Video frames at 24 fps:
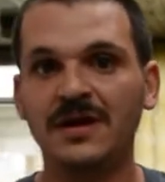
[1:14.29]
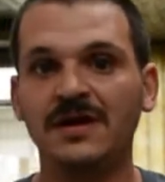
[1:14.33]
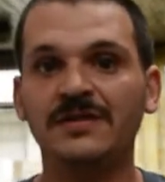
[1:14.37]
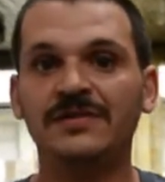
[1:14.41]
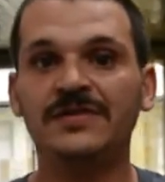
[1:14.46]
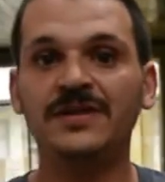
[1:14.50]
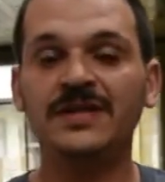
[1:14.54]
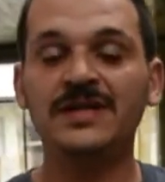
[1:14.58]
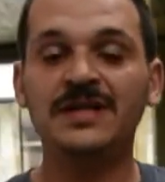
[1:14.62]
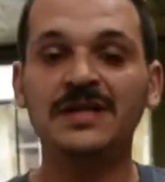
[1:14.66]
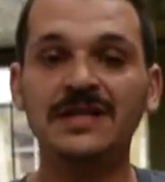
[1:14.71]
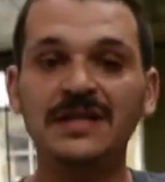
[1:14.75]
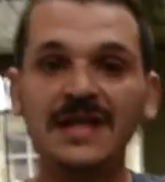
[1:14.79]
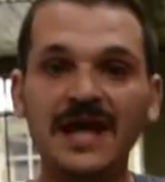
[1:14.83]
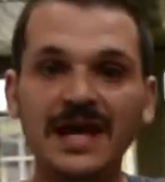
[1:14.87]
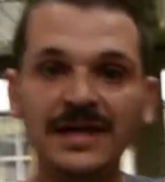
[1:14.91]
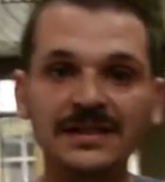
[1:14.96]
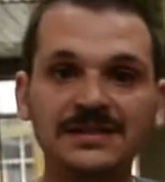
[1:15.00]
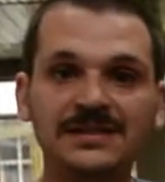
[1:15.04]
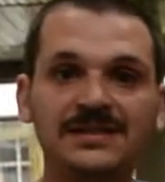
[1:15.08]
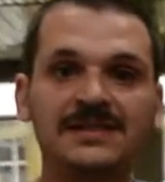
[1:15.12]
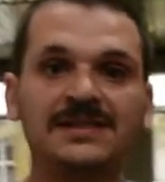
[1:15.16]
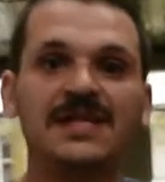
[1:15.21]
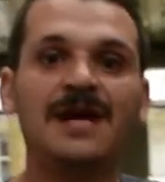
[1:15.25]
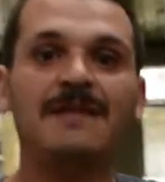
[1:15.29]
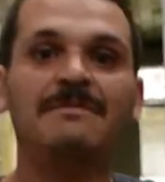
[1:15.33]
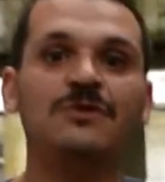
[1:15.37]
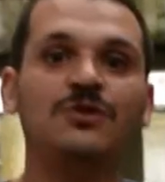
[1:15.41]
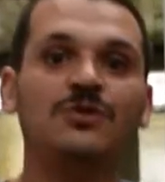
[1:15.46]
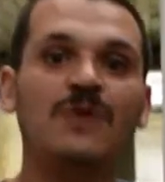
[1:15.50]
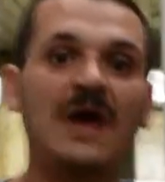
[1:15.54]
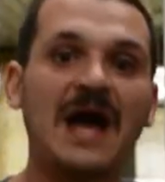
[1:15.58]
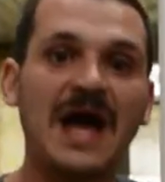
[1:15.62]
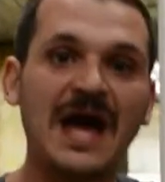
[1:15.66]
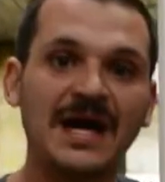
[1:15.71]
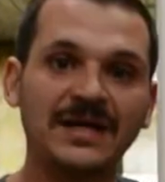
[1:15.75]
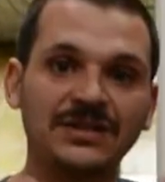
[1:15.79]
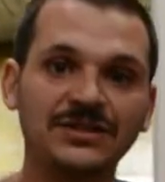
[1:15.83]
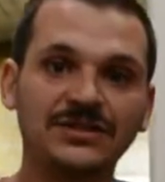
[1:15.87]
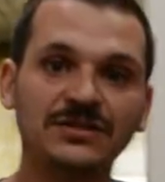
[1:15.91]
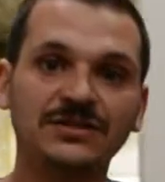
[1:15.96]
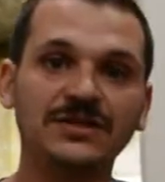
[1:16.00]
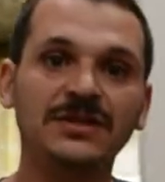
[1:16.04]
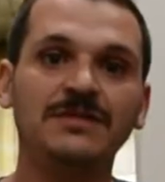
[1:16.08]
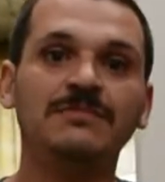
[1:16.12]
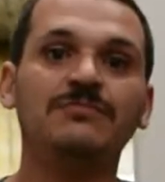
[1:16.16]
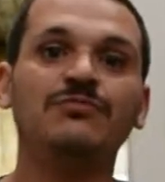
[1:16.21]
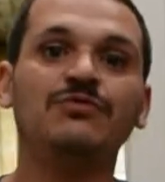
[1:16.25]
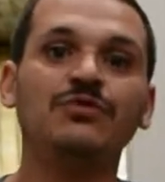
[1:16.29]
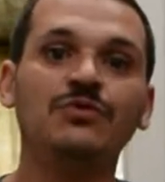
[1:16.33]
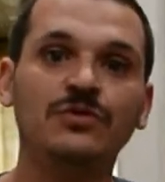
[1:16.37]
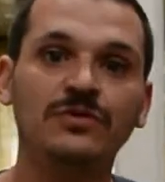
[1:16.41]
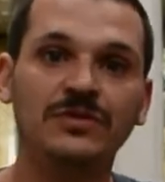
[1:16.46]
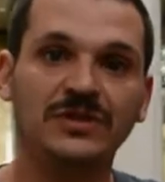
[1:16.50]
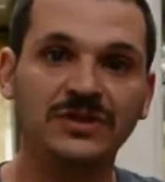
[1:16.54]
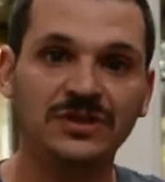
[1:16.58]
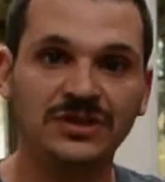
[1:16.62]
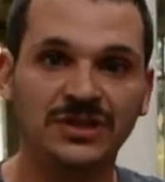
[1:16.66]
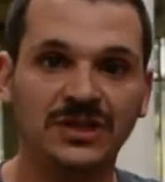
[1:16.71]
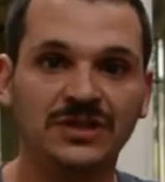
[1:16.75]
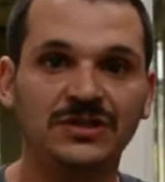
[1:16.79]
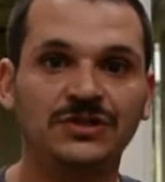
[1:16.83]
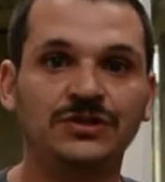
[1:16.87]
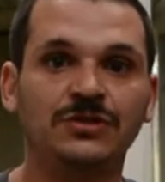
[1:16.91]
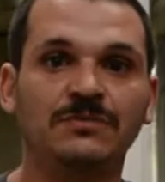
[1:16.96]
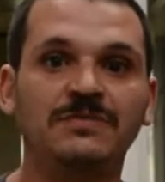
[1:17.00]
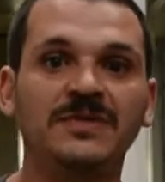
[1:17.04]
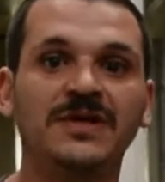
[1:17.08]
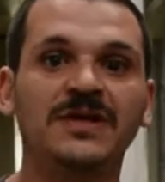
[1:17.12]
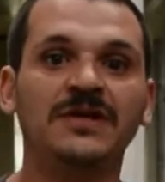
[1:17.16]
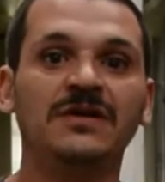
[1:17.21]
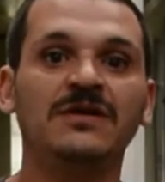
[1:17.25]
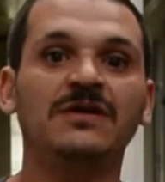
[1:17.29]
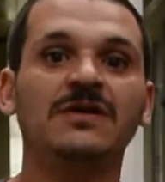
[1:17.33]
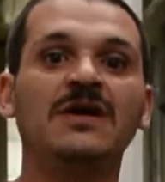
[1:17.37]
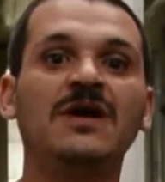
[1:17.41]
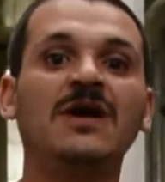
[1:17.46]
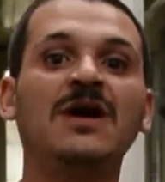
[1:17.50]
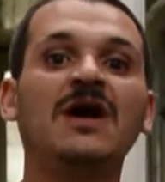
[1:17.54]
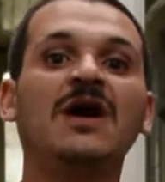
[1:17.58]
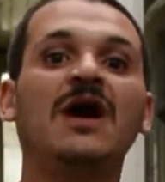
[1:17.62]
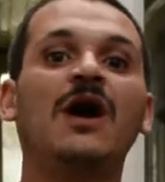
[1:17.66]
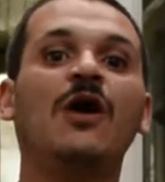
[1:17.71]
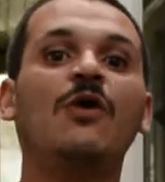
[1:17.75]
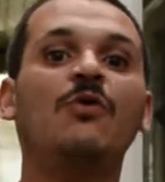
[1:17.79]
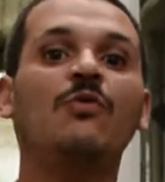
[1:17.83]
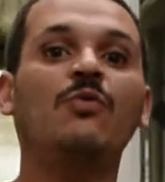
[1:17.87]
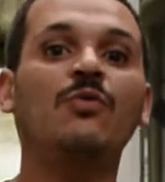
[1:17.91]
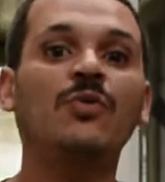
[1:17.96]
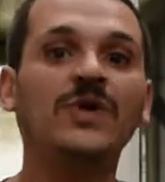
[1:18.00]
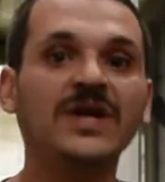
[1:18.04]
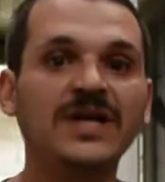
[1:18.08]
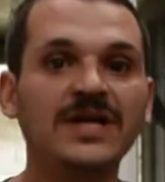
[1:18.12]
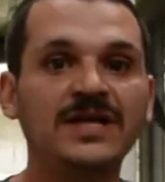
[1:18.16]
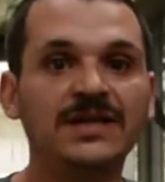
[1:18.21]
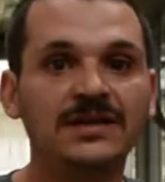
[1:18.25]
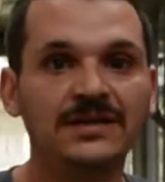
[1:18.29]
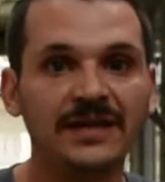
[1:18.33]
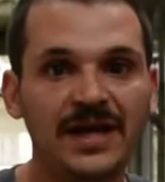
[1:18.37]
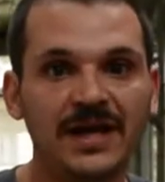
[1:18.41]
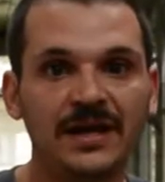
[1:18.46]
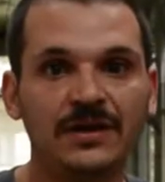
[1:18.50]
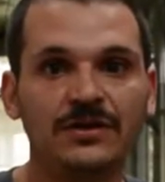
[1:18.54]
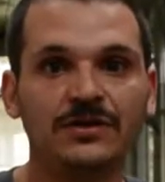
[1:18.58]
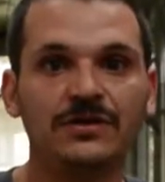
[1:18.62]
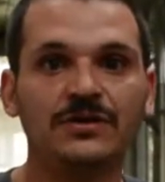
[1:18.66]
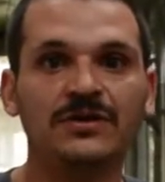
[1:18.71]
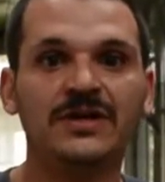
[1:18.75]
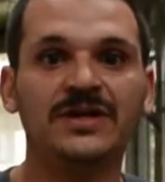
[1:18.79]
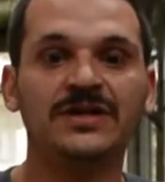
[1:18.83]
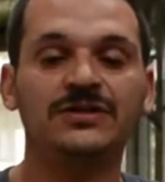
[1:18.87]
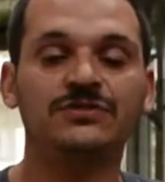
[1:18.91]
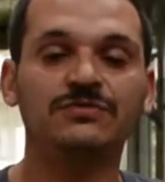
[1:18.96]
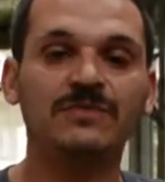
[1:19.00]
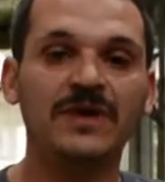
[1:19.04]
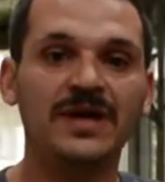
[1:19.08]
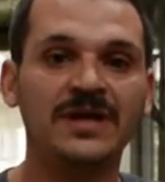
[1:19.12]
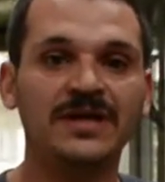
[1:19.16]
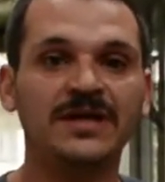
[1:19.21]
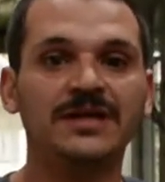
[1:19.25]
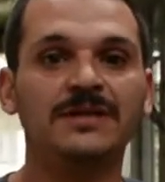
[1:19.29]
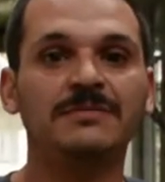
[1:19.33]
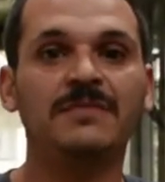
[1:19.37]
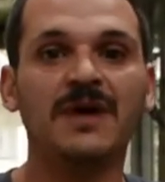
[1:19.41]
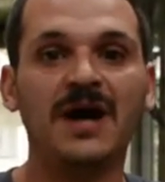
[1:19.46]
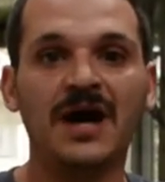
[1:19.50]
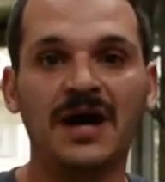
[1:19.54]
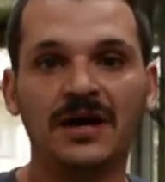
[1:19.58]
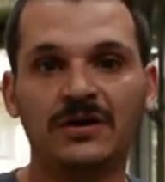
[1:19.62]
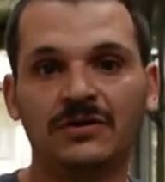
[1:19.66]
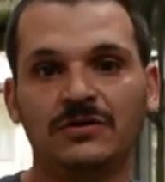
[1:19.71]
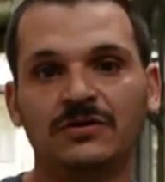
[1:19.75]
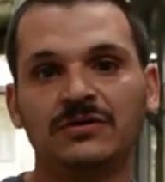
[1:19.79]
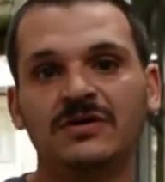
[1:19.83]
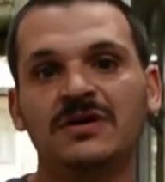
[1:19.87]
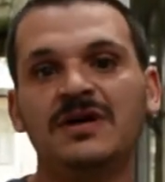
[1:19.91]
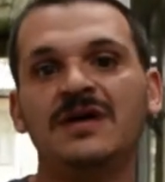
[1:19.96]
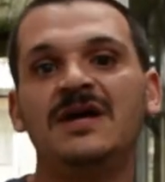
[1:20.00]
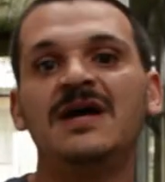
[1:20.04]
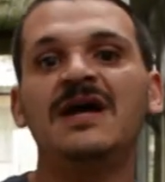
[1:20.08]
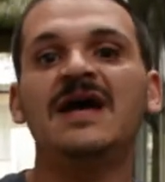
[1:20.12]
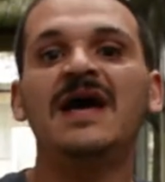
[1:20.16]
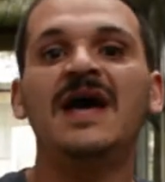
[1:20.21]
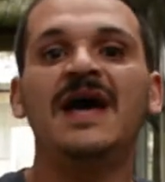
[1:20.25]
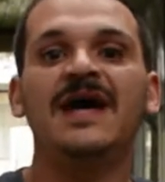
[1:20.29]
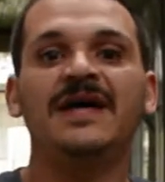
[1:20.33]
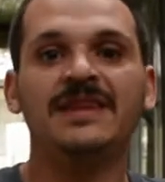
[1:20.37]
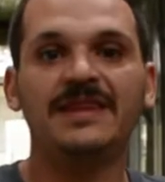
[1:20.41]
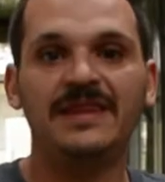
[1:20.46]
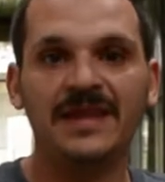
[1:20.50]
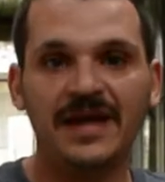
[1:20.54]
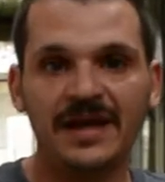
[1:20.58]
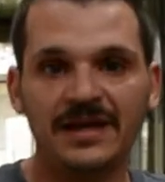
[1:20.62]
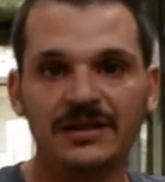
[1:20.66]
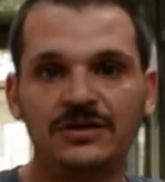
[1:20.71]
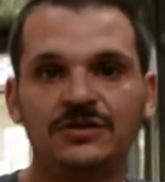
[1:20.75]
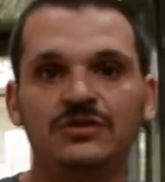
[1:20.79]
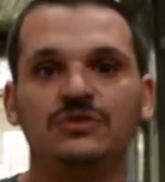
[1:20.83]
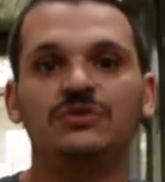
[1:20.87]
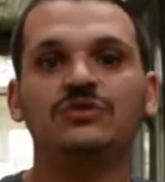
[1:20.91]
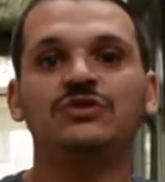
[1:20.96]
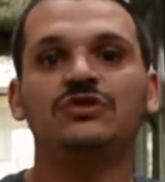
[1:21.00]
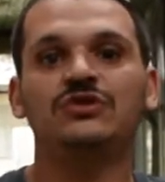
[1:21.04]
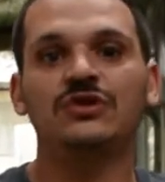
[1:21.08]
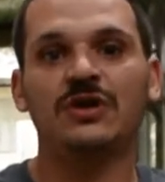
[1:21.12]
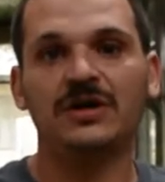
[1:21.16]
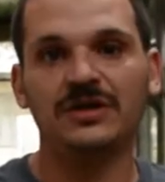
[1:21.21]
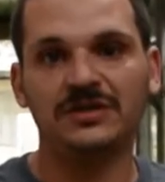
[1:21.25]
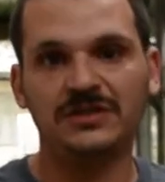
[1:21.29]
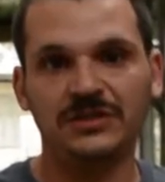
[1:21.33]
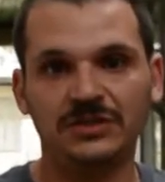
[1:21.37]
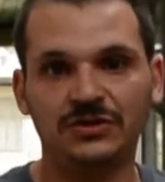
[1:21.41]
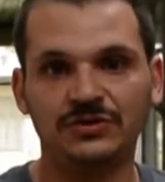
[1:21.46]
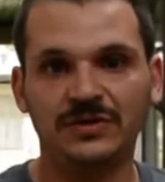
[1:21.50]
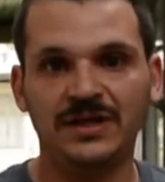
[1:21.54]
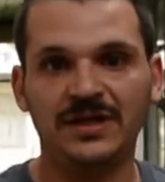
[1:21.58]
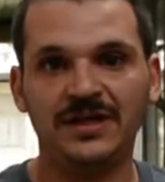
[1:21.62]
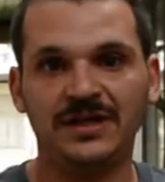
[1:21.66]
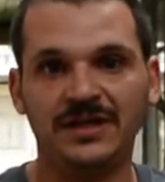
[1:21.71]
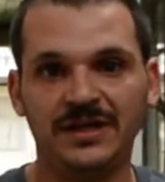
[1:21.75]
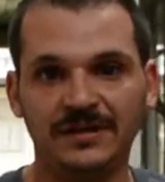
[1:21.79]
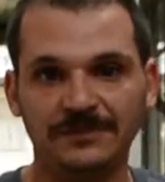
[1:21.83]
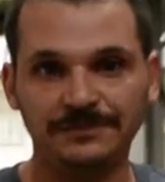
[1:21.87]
The next step, you actually brew the ginger beer. A week later, it's ready to bottle, and then you start to drink it.